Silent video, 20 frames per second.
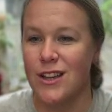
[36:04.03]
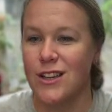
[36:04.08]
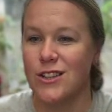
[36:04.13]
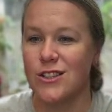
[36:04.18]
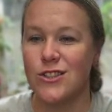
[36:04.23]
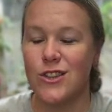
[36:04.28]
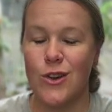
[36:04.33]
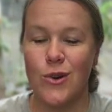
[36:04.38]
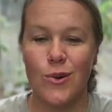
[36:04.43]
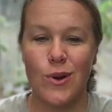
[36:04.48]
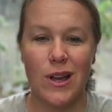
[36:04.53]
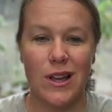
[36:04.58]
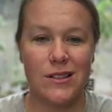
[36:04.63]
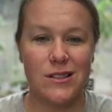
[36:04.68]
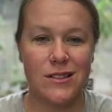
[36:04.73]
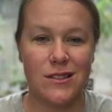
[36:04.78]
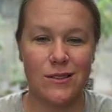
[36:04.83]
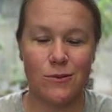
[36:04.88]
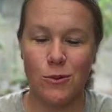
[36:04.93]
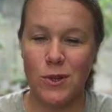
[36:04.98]
So
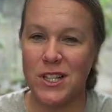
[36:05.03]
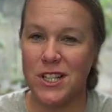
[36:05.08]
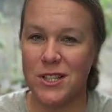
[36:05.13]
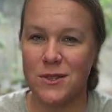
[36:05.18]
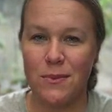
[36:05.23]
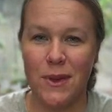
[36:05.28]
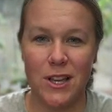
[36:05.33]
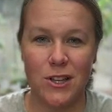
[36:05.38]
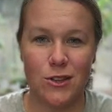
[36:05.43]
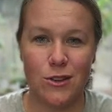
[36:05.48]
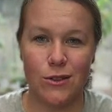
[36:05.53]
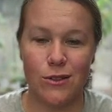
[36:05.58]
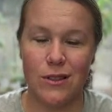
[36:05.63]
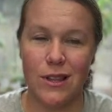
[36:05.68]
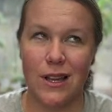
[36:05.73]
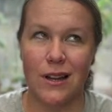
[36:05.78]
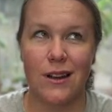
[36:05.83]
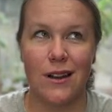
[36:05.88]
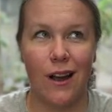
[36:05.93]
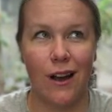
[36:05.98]
as we just make sure
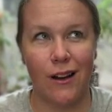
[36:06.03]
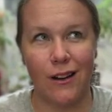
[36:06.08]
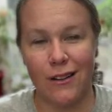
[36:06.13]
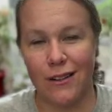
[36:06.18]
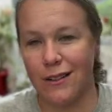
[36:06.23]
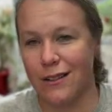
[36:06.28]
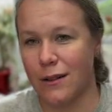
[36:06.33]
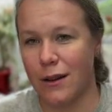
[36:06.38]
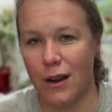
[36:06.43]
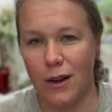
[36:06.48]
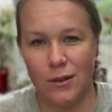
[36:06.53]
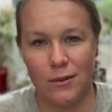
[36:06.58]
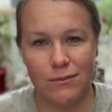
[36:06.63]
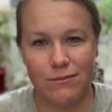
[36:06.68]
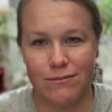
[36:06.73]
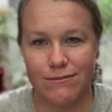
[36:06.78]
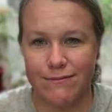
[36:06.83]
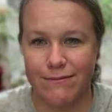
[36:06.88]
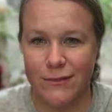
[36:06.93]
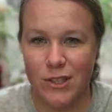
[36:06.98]
that our
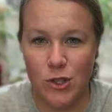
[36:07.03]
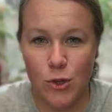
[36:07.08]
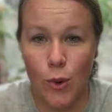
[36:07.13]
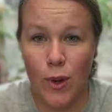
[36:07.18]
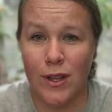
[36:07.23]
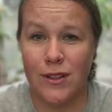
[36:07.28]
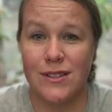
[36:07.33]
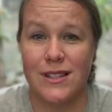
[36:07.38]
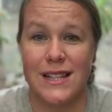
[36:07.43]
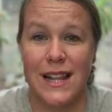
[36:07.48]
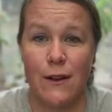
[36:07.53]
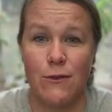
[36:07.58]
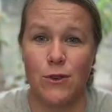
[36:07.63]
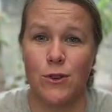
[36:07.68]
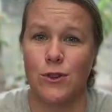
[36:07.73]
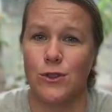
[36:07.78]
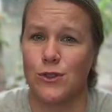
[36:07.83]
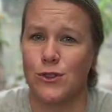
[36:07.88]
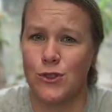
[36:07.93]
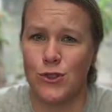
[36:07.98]
soil's
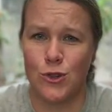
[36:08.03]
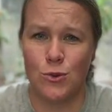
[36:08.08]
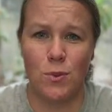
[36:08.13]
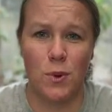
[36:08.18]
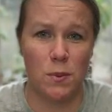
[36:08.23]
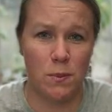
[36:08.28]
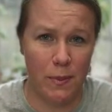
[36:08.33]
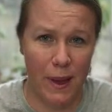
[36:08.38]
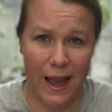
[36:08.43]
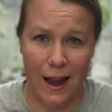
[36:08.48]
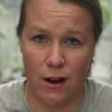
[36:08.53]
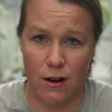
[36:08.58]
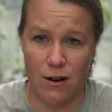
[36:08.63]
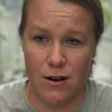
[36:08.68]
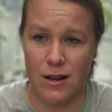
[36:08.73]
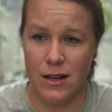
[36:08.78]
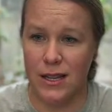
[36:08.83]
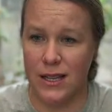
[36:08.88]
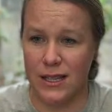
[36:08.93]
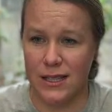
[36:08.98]
never super
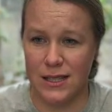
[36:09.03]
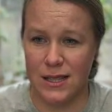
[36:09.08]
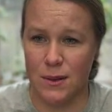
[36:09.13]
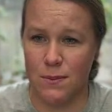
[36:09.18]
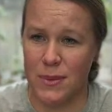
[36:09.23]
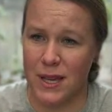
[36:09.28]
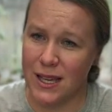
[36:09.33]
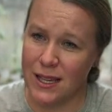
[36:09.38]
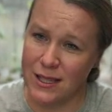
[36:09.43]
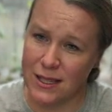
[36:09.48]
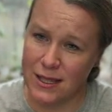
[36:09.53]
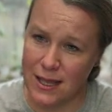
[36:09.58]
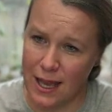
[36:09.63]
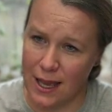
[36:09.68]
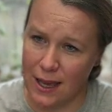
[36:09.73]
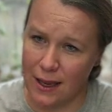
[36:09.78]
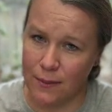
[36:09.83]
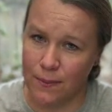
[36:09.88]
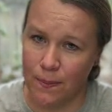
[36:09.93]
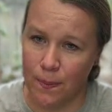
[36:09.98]
bare is the biggest
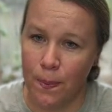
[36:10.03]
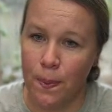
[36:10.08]
thing.